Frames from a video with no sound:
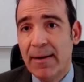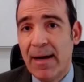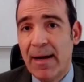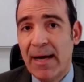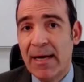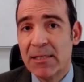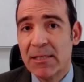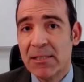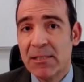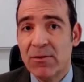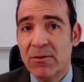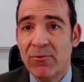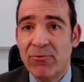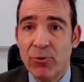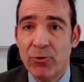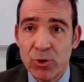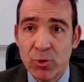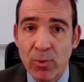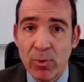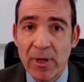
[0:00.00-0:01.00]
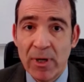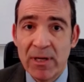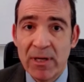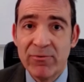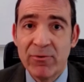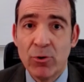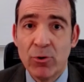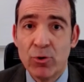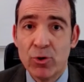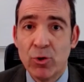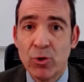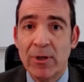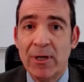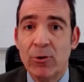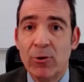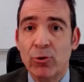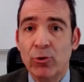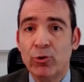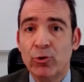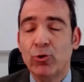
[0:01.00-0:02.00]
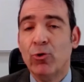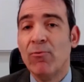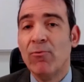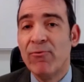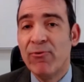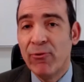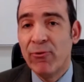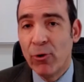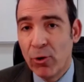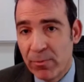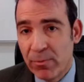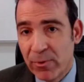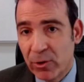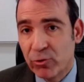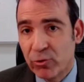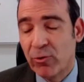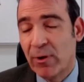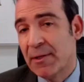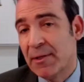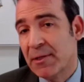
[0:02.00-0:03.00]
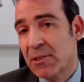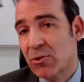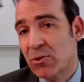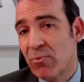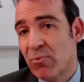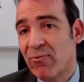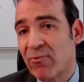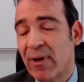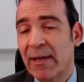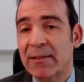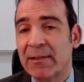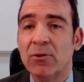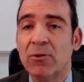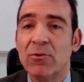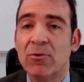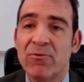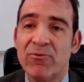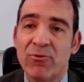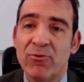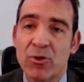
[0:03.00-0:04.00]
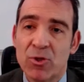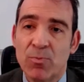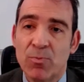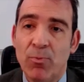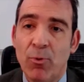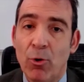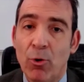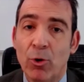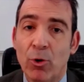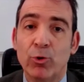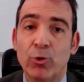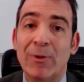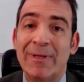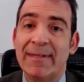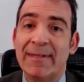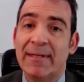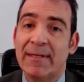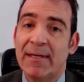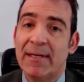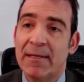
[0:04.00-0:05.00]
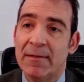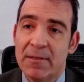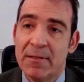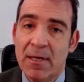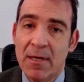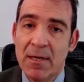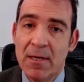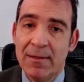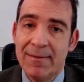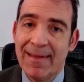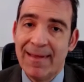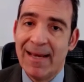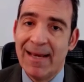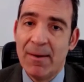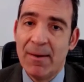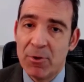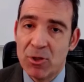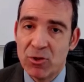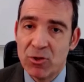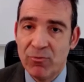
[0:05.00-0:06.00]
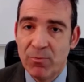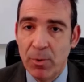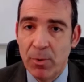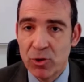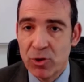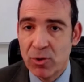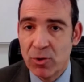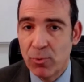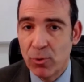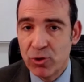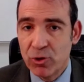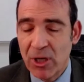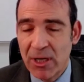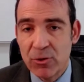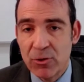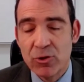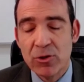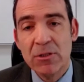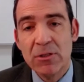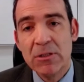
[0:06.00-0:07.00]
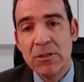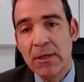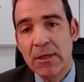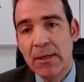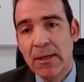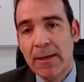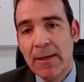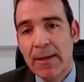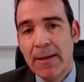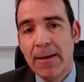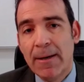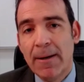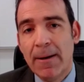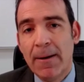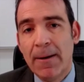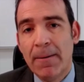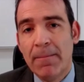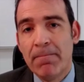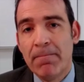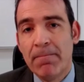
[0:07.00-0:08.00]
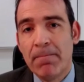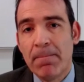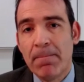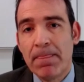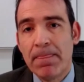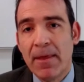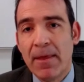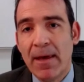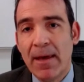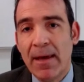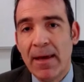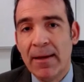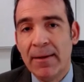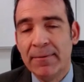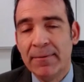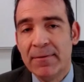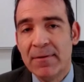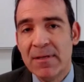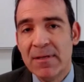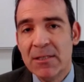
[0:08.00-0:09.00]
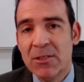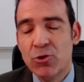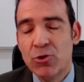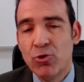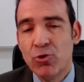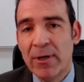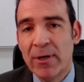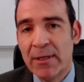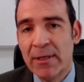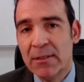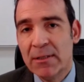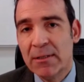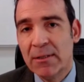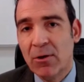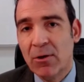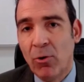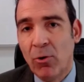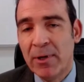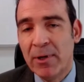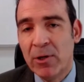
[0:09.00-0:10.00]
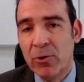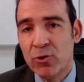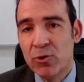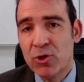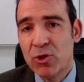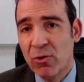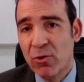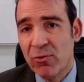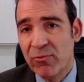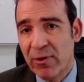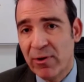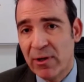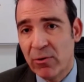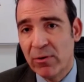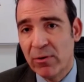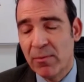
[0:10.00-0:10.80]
as the first wave questionnaire, not to confirm the trends reflected in the first poll or to indicate dynamics of possible changes. And this joint opinion survey on